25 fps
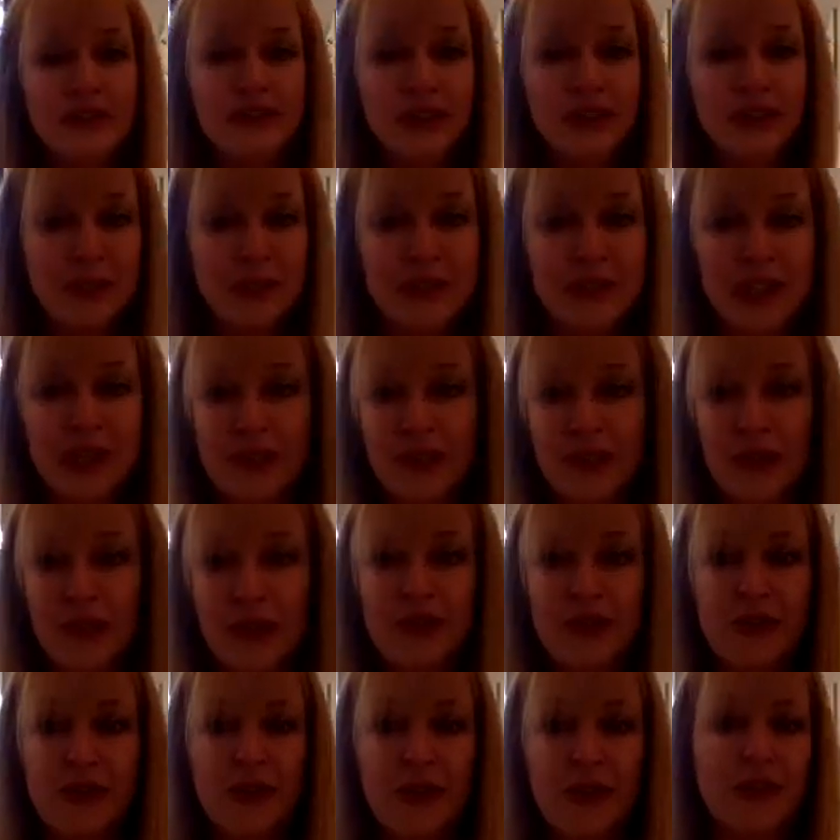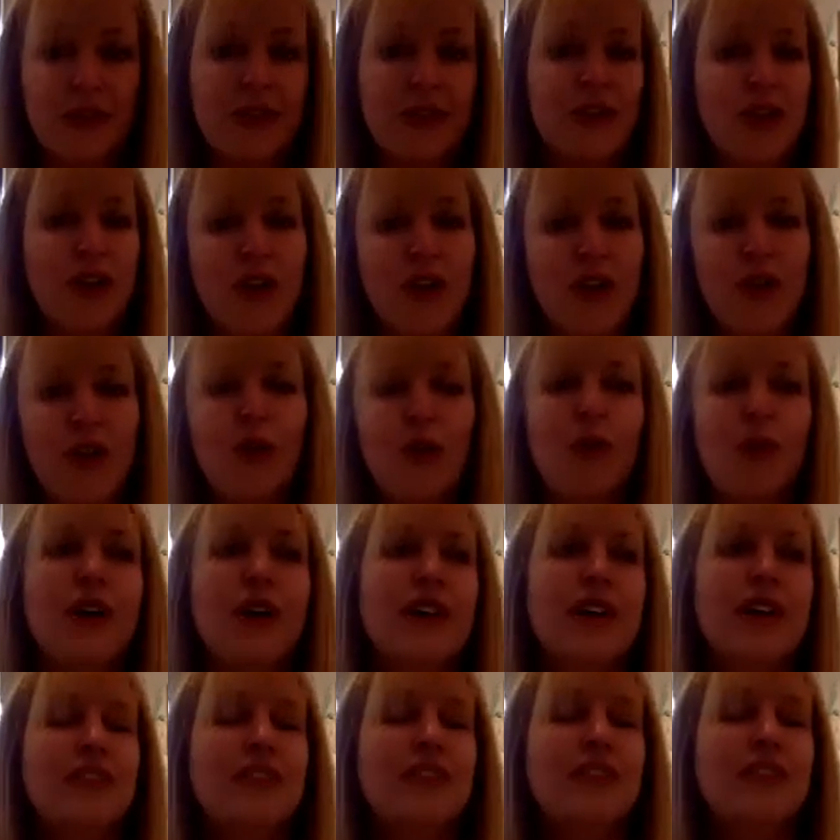upset and trauma drama. No,
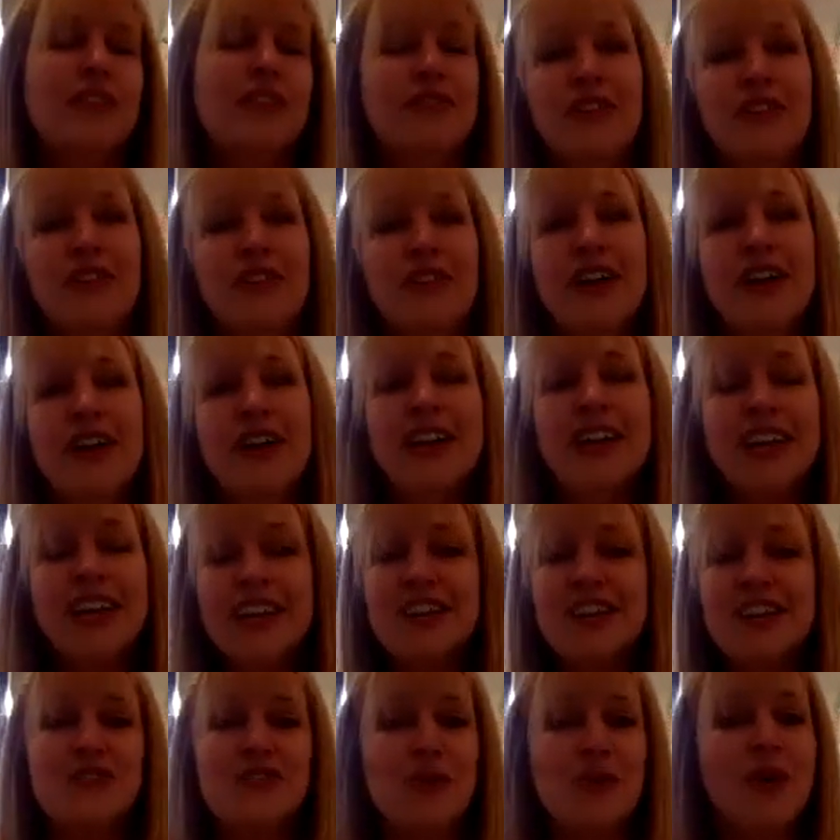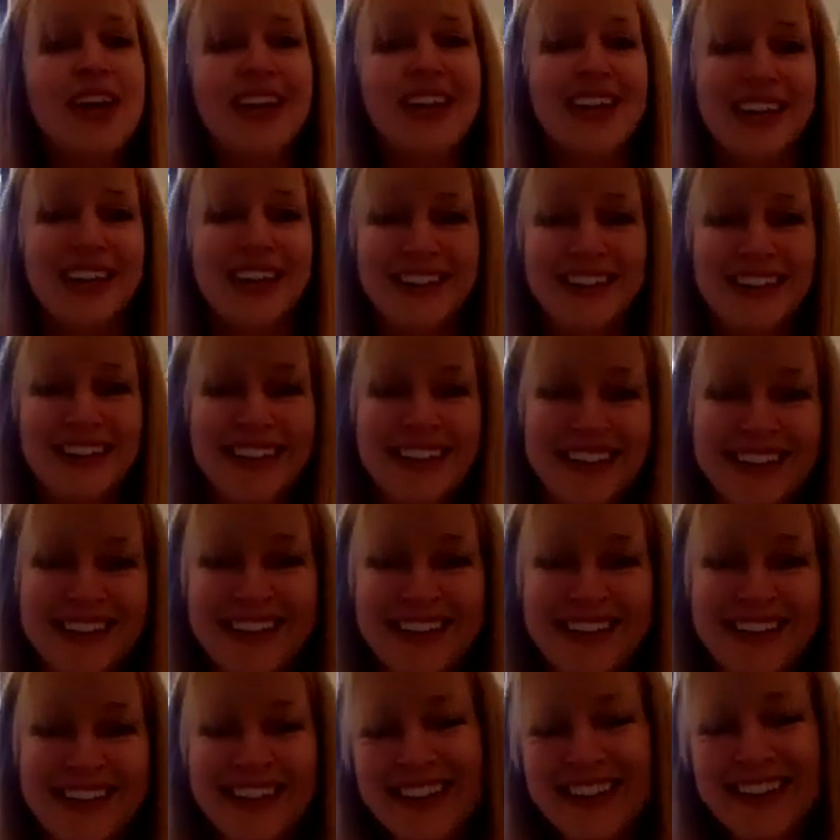fucking enjoy it.
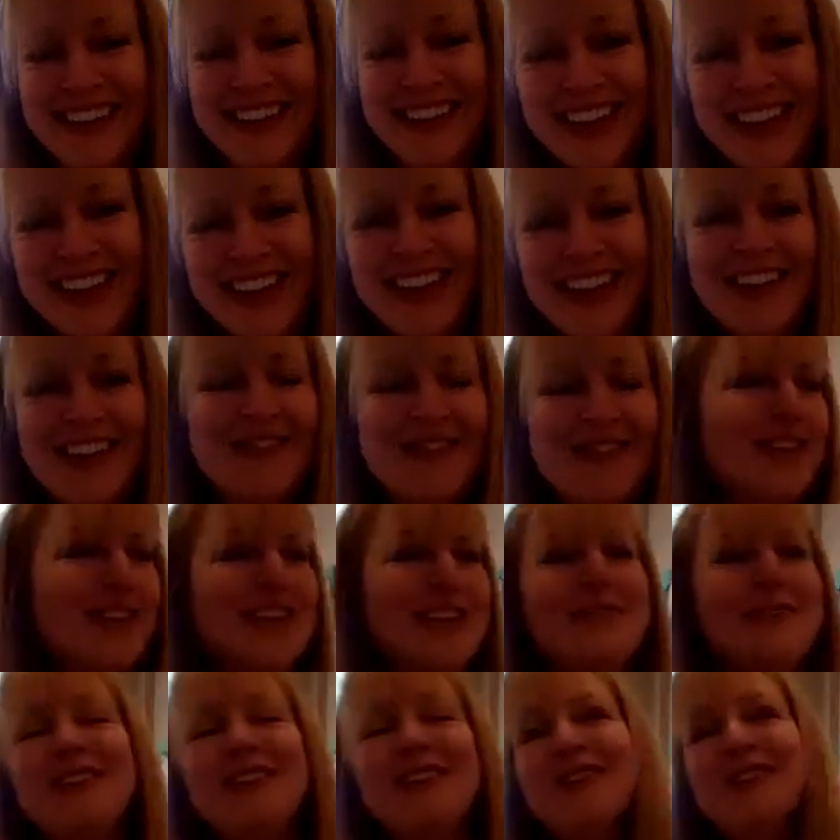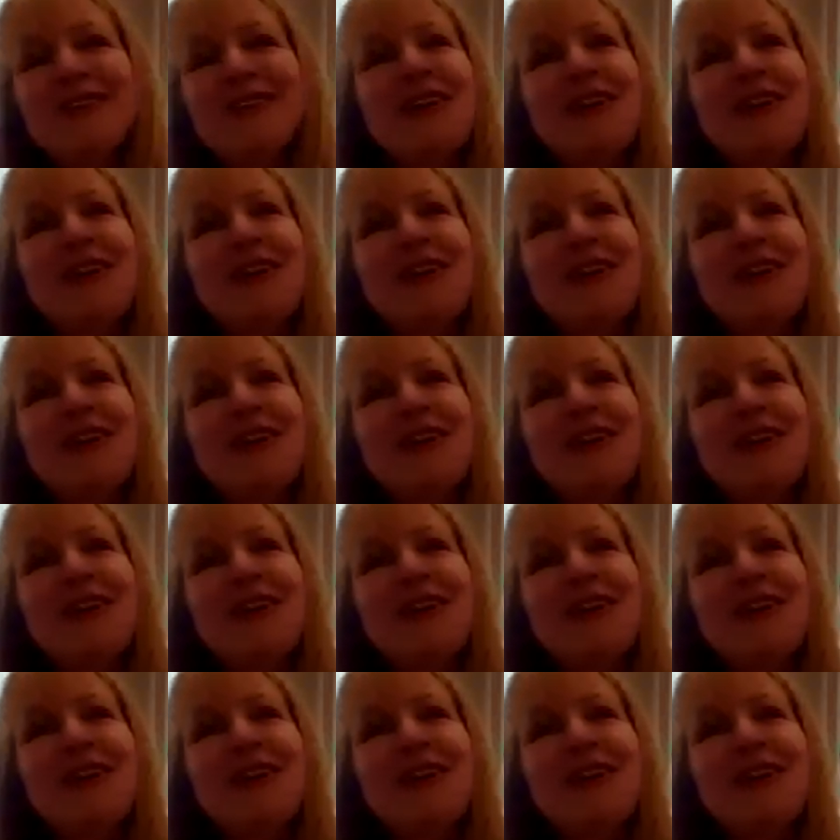If you're going to be